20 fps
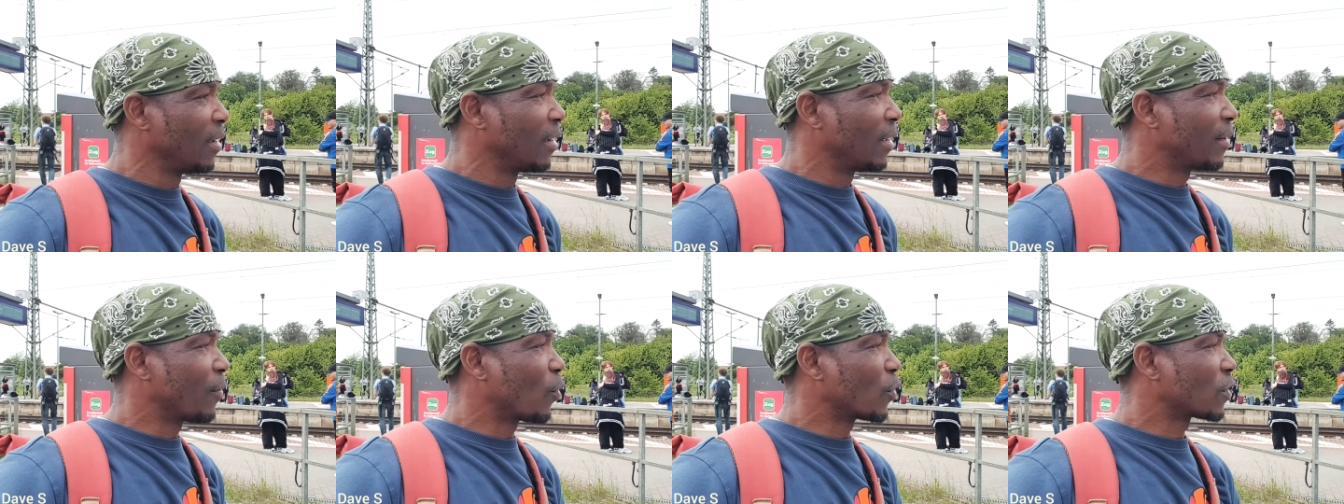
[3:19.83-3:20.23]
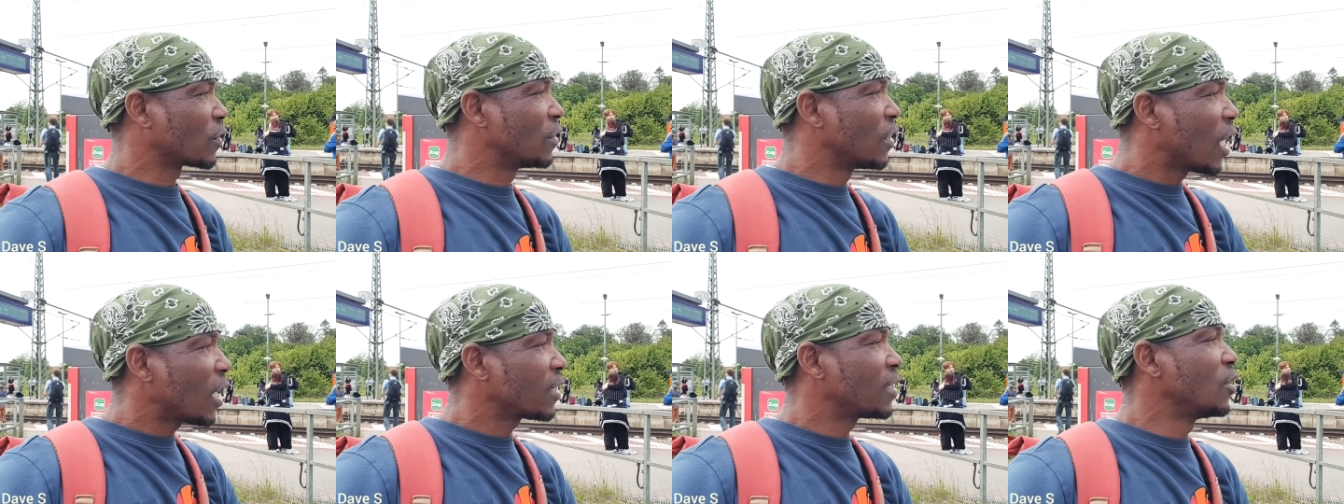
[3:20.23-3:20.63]
there was
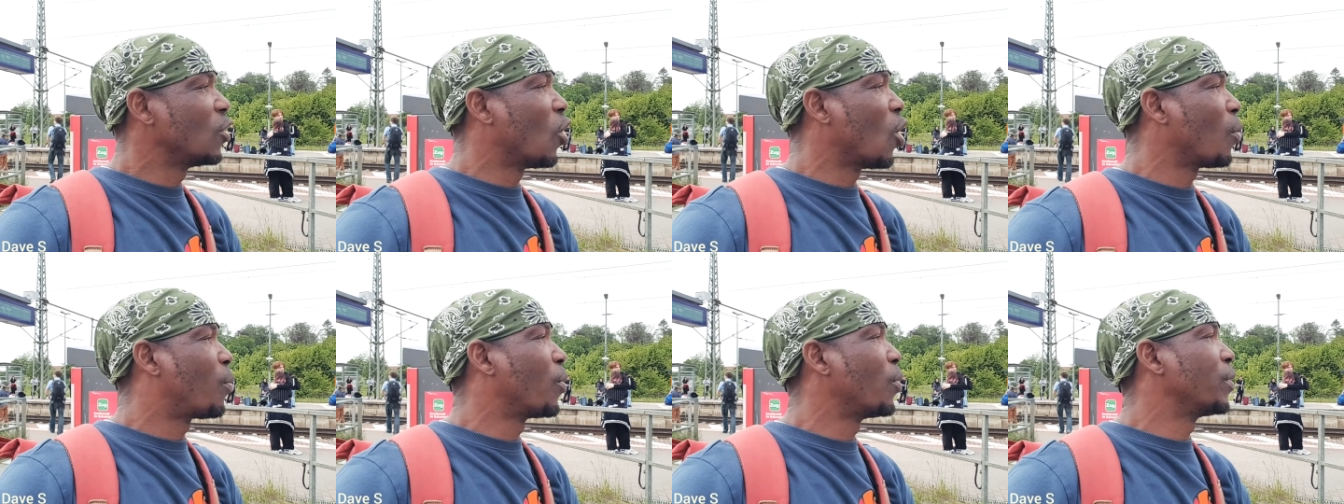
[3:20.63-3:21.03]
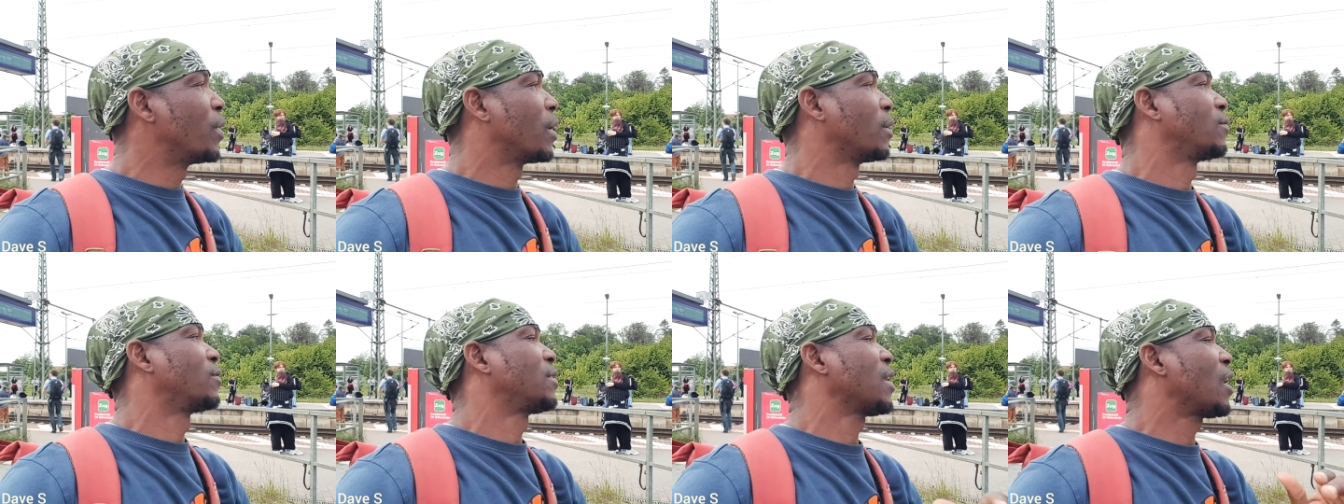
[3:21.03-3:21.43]
nothing open
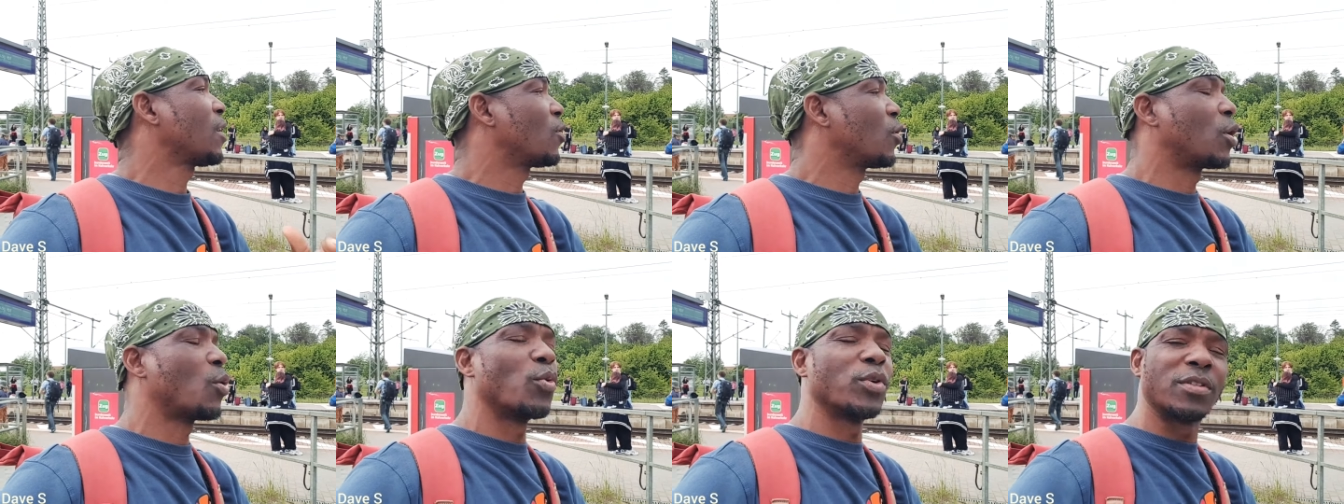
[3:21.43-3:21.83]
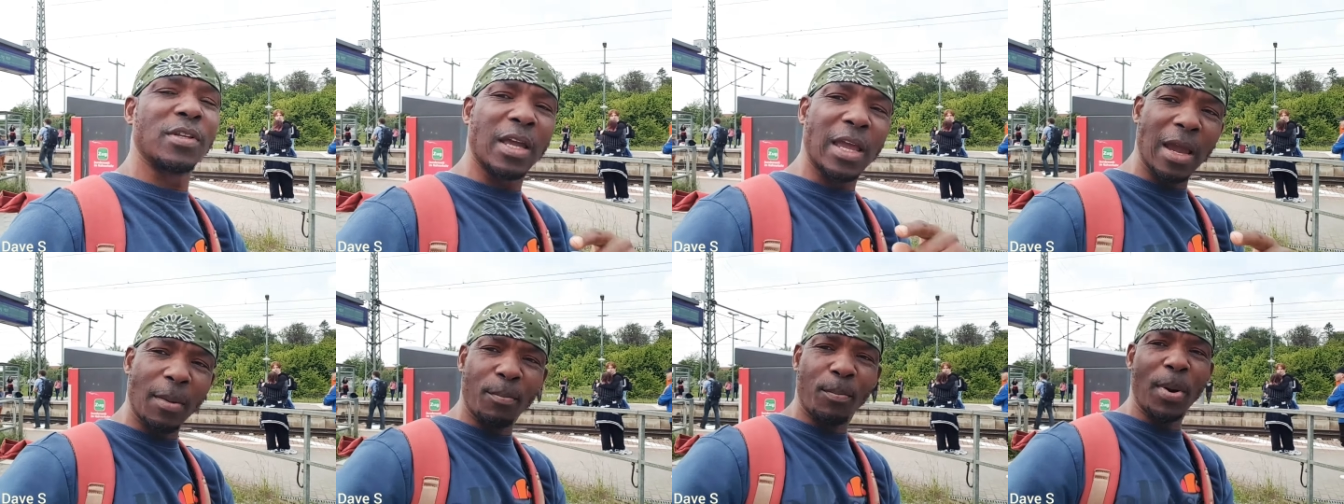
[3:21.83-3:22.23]
there thank god there was a
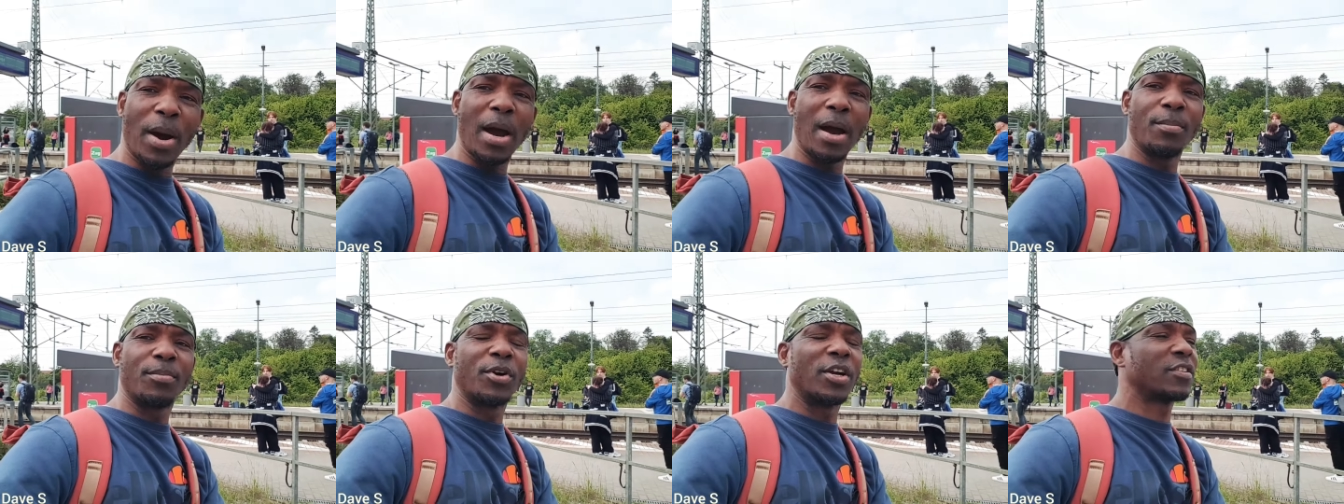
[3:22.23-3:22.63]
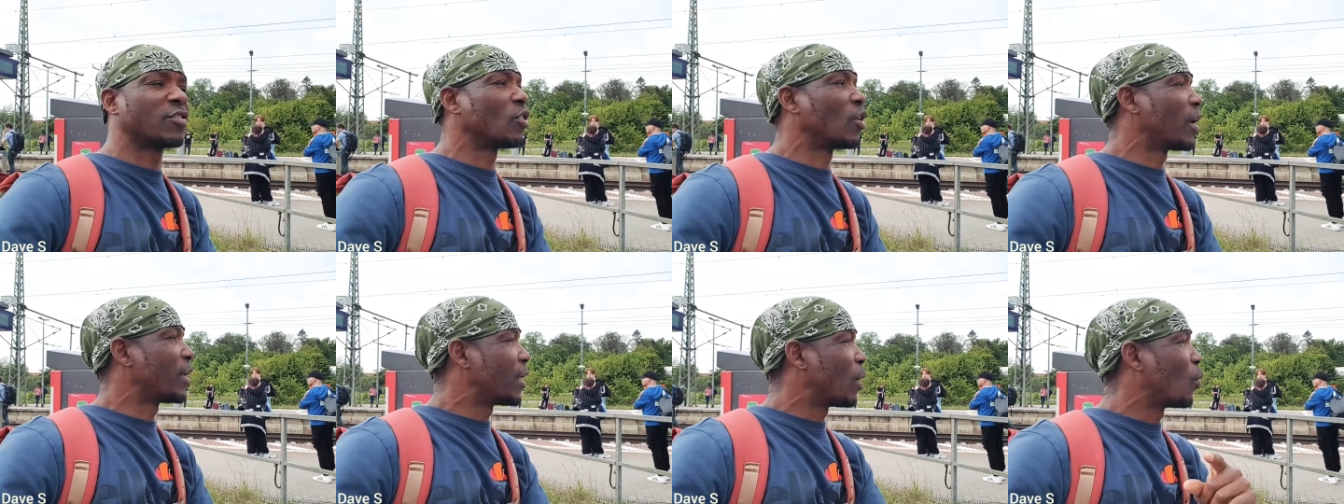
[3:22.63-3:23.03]
kebab
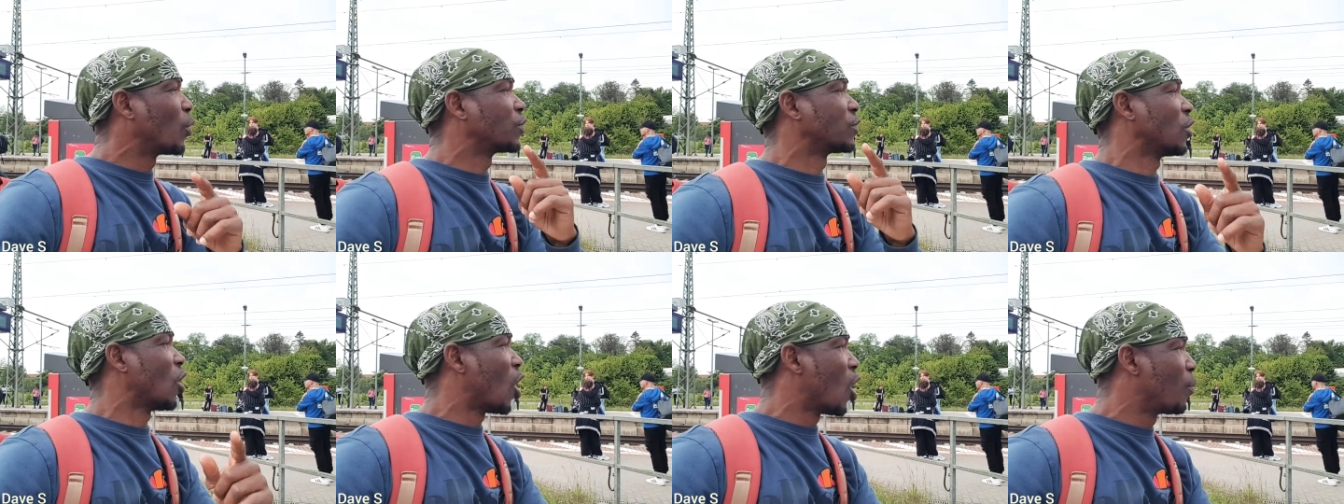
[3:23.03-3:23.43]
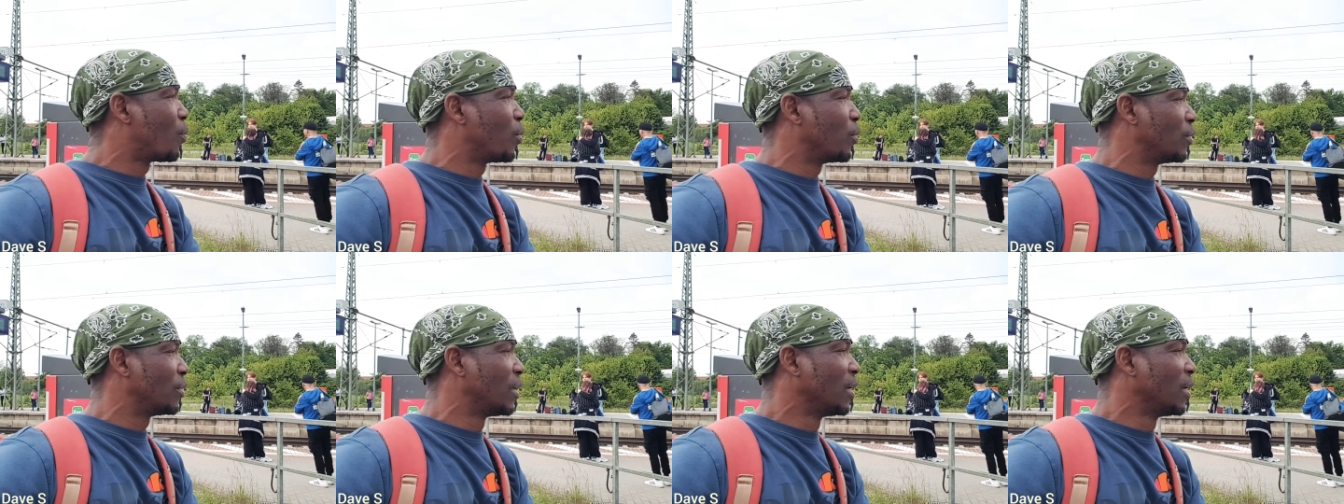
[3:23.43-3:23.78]
restaurant that was open.